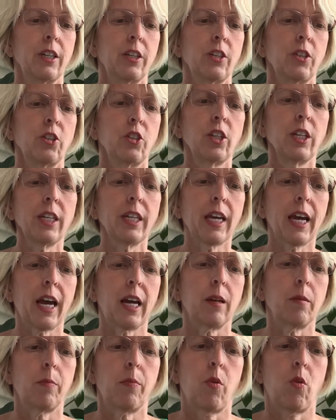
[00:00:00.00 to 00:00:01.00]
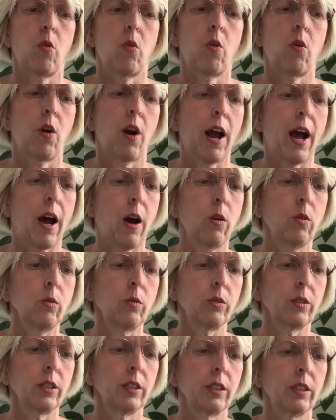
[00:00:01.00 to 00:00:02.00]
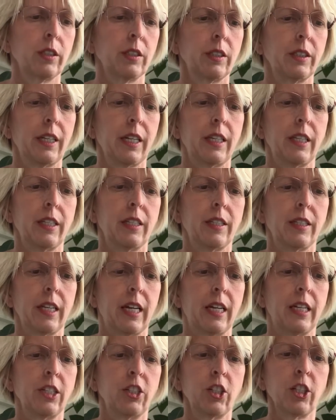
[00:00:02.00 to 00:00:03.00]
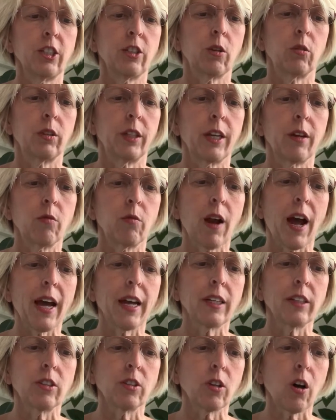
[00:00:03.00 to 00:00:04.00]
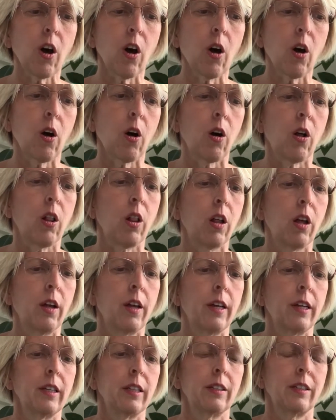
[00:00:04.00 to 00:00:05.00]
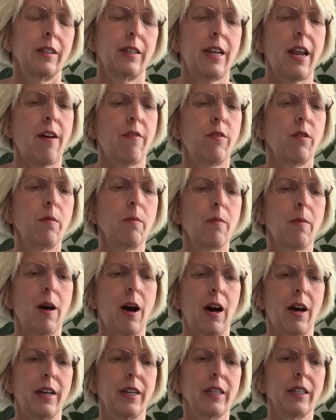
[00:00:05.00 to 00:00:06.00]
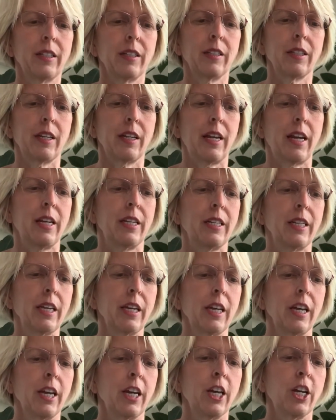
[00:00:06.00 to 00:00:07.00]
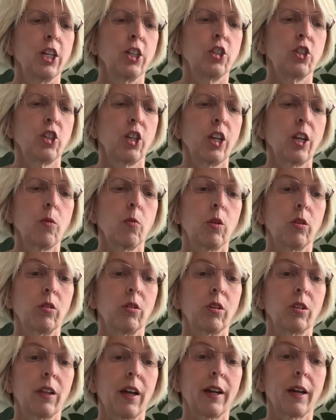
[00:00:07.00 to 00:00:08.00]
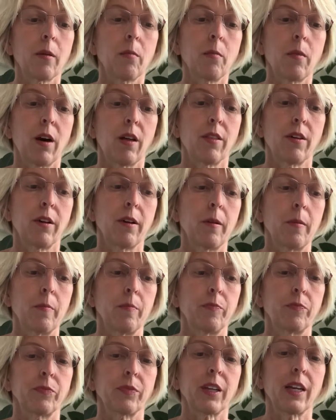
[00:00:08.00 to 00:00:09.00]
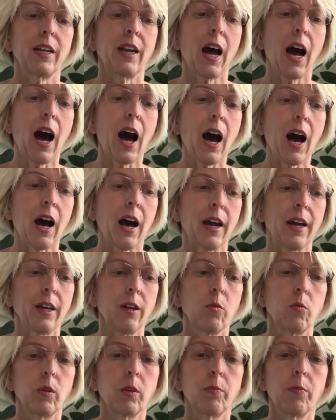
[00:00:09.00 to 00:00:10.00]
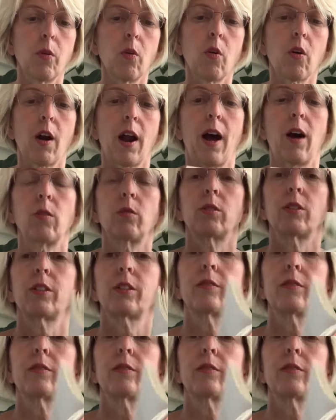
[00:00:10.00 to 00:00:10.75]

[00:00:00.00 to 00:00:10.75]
"She can't pour out," Teddy said. "She's only a rag doll." "Never mind," said Andy. "She will look like a mother, and I will pour out."